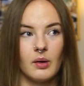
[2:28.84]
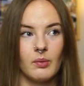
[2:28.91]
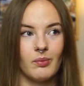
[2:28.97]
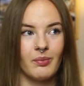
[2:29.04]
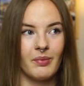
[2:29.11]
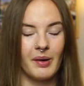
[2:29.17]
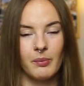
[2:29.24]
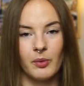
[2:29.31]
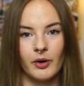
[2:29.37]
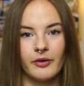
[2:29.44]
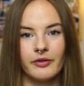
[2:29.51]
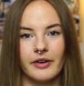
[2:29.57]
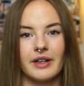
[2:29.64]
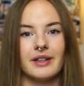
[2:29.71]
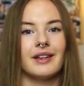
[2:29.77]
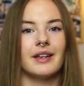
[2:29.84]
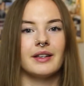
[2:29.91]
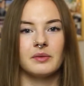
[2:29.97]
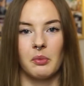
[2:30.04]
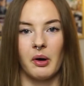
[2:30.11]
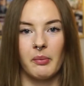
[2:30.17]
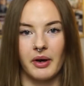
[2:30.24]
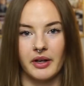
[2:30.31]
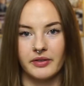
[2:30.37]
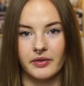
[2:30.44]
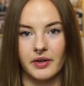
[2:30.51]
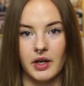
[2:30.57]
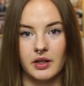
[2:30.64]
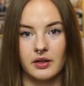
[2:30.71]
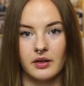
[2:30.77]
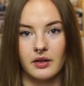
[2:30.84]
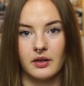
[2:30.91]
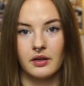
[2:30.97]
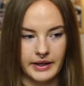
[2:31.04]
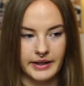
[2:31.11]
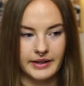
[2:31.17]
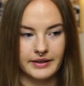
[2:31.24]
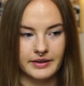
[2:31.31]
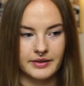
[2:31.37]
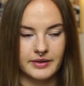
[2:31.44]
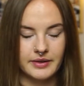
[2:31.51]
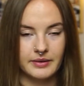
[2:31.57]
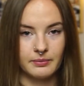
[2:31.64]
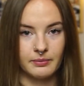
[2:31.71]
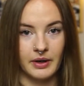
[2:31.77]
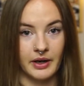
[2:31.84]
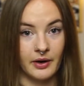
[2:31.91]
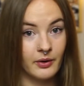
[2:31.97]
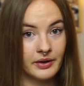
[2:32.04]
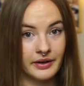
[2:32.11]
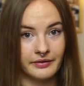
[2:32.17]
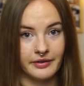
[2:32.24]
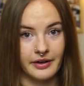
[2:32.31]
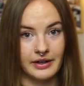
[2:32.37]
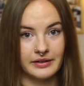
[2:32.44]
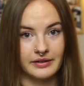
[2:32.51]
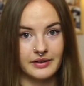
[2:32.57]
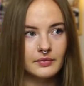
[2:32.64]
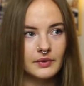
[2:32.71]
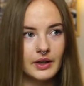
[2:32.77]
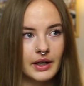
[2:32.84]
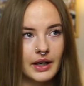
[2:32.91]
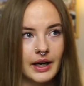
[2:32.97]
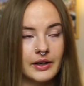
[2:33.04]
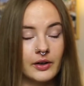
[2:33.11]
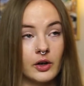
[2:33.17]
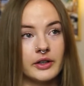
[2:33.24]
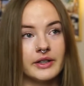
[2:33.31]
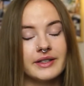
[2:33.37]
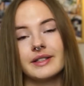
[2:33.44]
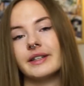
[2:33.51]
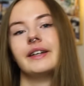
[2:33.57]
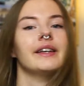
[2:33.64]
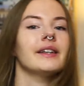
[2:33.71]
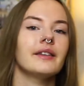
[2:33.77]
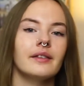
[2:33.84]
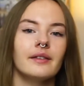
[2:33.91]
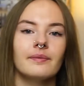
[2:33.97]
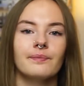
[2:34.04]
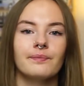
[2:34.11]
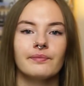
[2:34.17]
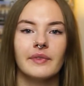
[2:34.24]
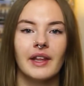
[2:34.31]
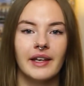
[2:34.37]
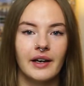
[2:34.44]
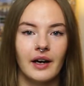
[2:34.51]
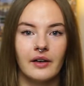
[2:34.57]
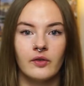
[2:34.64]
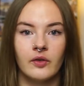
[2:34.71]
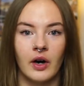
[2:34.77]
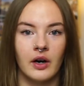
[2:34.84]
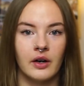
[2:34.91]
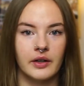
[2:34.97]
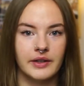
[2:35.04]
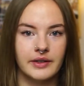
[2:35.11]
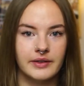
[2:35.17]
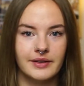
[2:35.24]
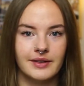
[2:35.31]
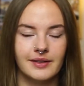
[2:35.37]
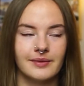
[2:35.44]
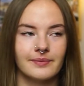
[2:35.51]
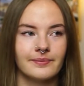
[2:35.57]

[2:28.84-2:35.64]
my boyfriend is my best friend. He's my only friend. And honestly, it kind of hurts.